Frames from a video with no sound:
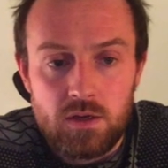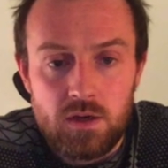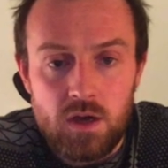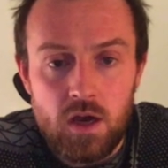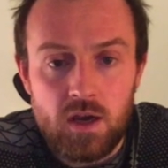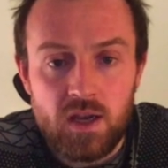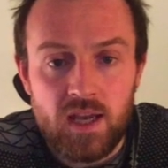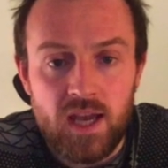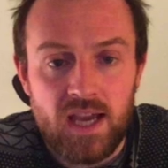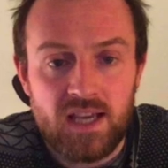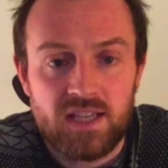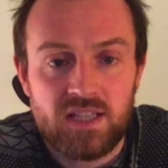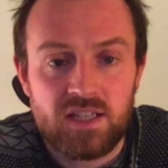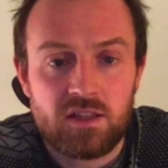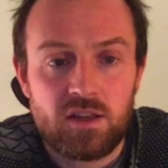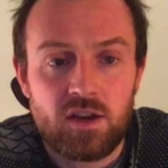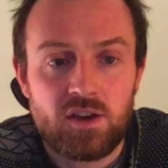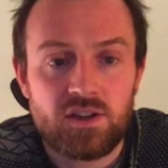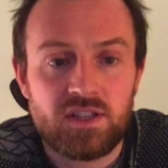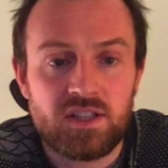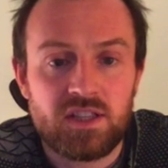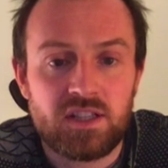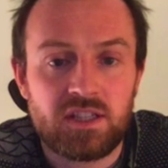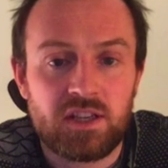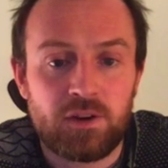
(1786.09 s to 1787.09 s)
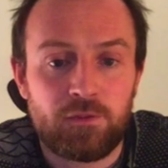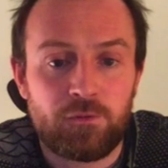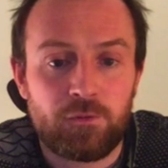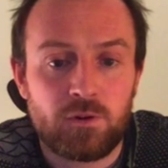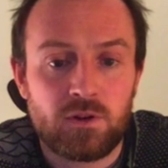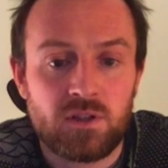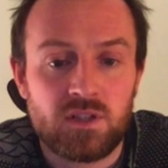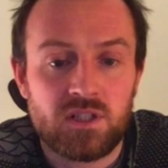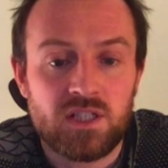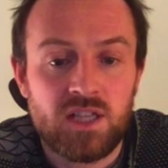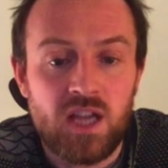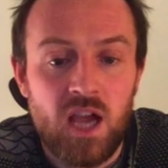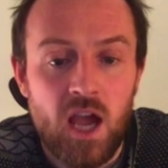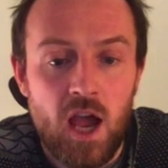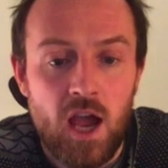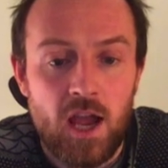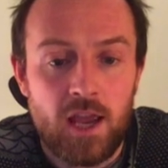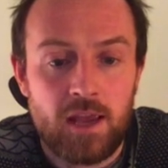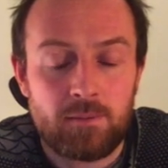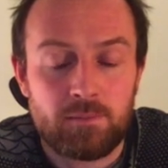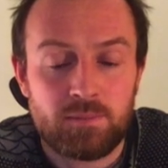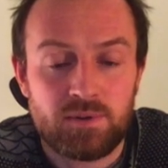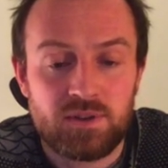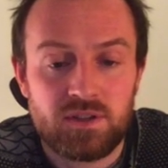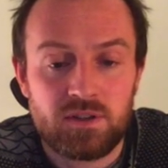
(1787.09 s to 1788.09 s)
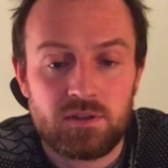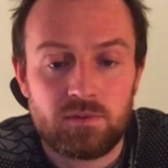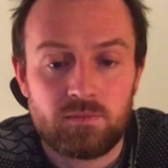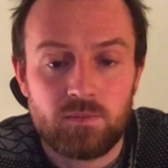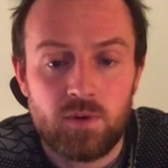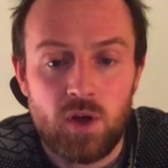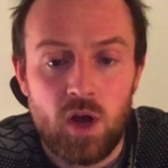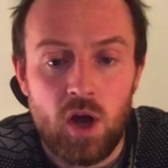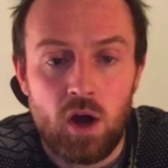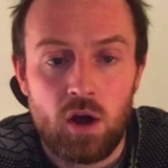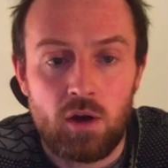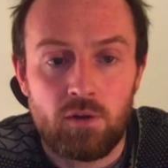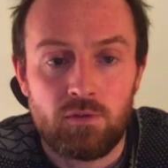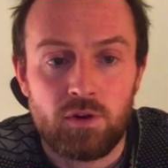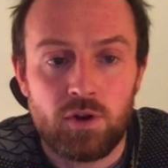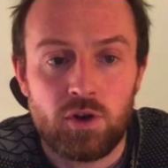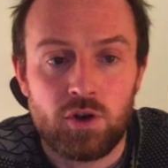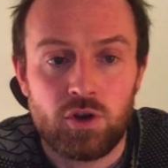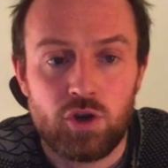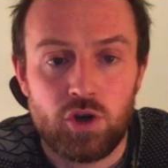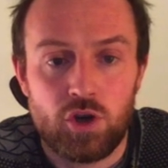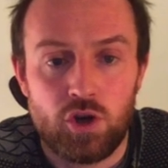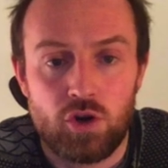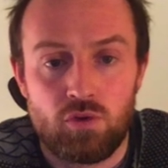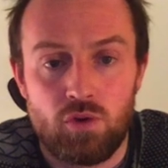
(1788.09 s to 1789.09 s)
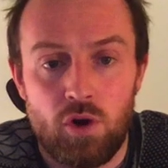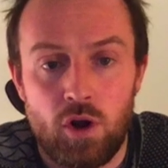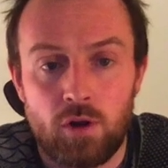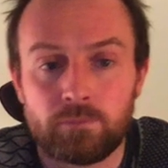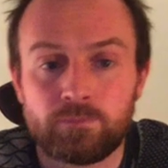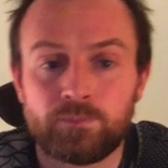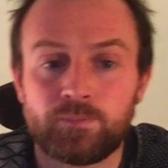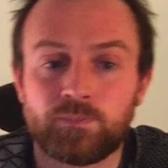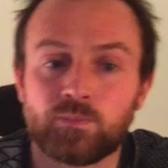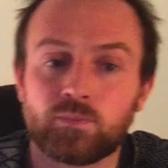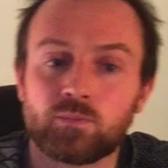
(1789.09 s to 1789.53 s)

Okay, so those are the different types of neuron.